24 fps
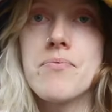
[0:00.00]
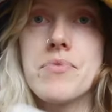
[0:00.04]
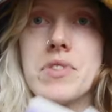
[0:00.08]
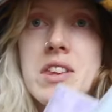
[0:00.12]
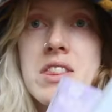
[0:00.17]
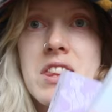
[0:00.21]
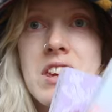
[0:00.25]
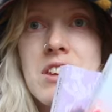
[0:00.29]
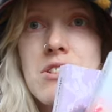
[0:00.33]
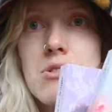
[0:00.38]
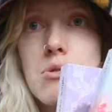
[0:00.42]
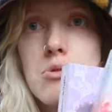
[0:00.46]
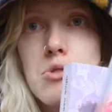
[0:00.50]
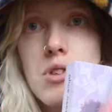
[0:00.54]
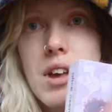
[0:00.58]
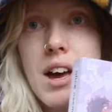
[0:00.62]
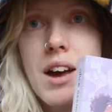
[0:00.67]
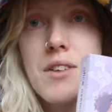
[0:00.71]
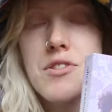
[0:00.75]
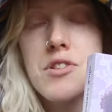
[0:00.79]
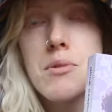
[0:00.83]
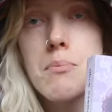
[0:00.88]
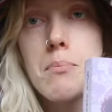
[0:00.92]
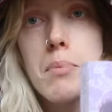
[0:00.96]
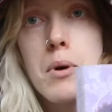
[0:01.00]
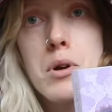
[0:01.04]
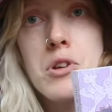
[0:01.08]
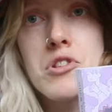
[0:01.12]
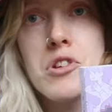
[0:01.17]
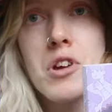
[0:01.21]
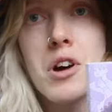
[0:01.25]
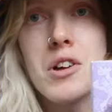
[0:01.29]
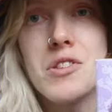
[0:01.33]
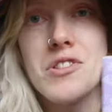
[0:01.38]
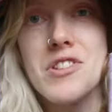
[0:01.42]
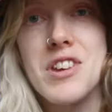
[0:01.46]
And these also have some bonus
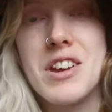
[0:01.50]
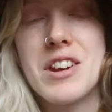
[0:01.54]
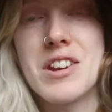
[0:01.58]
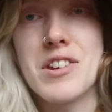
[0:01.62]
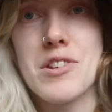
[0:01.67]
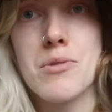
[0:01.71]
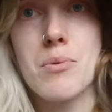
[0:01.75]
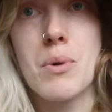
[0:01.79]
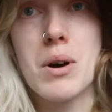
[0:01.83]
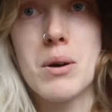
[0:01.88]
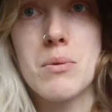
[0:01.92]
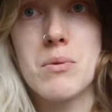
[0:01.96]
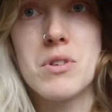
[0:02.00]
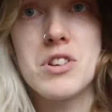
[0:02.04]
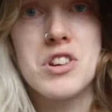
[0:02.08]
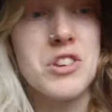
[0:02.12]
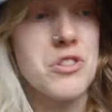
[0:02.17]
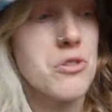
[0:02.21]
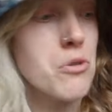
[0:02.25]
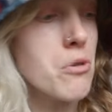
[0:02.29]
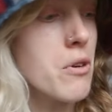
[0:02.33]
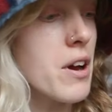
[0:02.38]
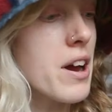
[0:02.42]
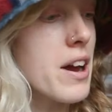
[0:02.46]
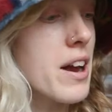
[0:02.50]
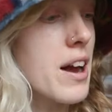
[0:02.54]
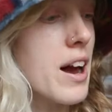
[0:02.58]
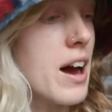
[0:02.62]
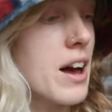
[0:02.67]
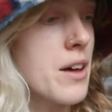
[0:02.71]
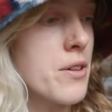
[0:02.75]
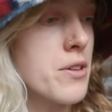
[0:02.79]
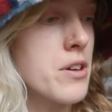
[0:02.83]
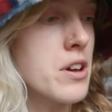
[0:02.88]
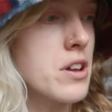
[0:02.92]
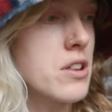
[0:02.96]
content as well, which is great.
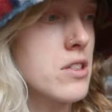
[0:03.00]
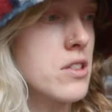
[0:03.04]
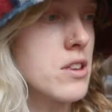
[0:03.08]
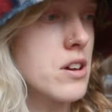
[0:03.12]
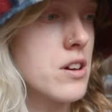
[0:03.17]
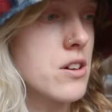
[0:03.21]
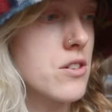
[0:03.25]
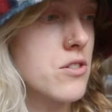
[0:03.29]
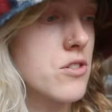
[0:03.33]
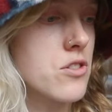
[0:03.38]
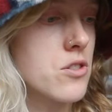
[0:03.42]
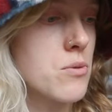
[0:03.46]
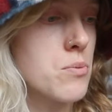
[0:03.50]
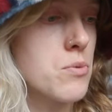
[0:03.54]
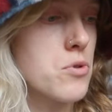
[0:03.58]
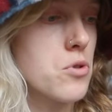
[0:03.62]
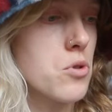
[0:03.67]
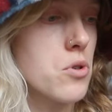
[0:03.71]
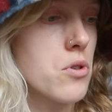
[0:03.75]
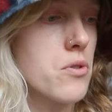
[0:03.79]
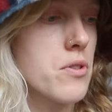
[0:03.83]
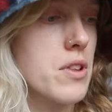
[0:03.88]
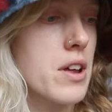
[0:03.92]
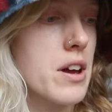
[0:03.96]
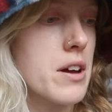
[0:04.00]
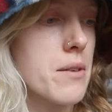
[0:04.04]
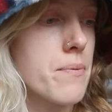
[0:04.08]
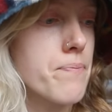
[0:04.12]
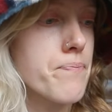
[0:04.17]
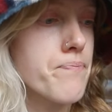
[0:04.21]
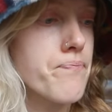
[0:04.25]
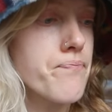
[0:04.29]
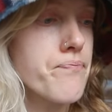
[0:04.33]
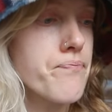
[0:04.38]
I think there's some sort of like